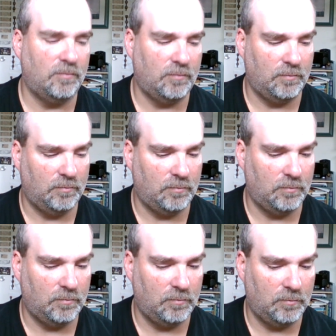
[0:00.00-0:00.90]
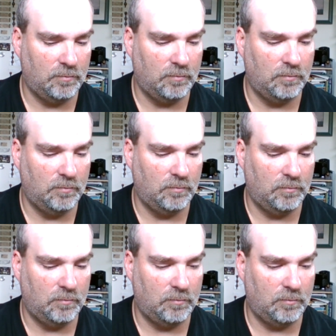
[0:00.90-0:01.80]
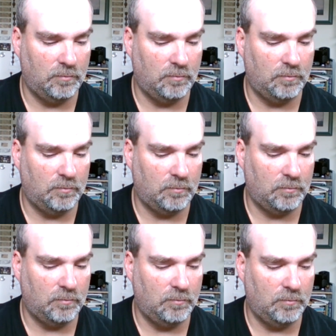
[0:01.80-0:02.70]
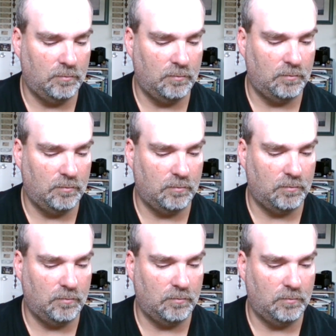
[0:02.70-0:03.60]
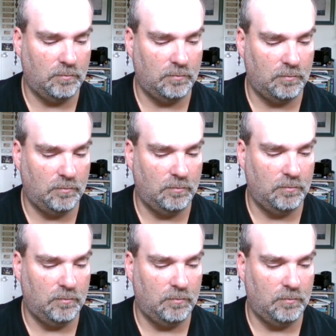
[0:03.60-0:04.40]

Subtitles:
(no one is talking)